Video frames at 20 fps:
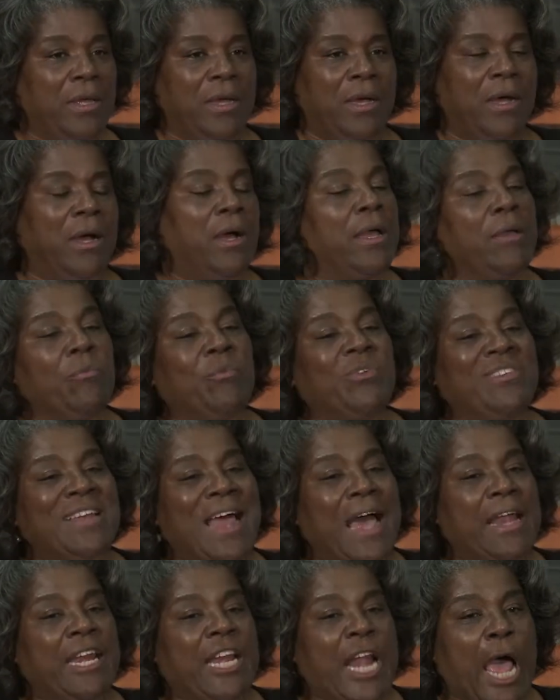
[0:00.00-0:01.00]
Uh, it was
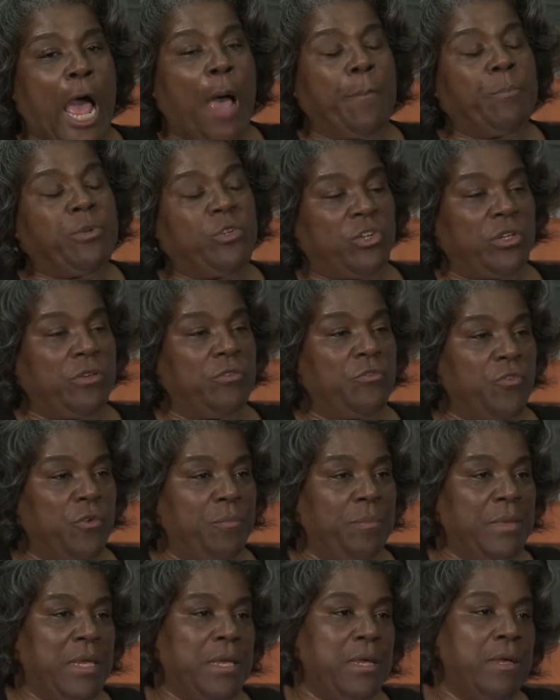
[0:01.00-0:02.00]
not an option for
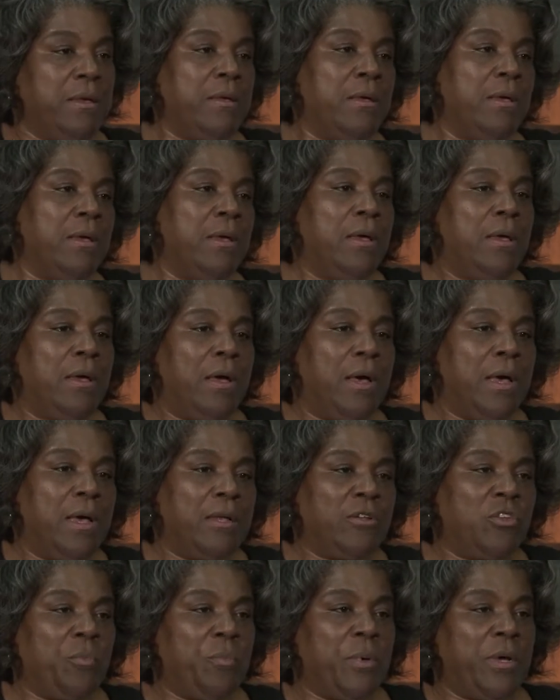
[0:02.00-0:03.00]
me
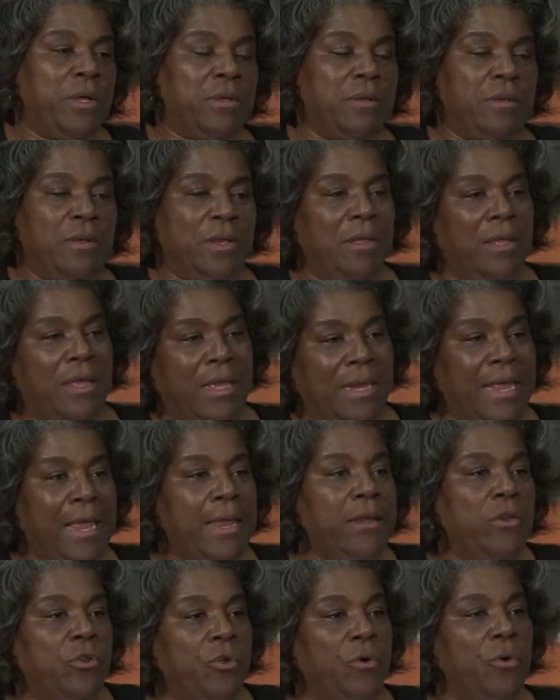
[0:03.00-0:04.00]
uh, to put an
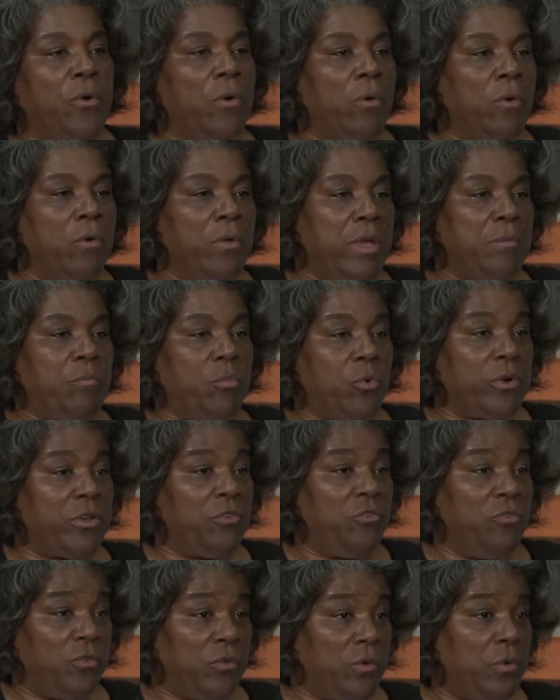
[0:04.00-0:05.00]
eight-year-old in
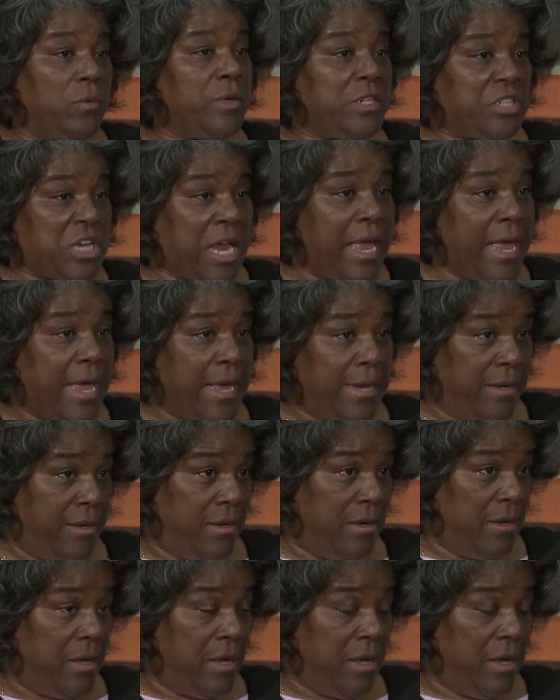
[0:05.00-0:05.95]
boarding school, which I had,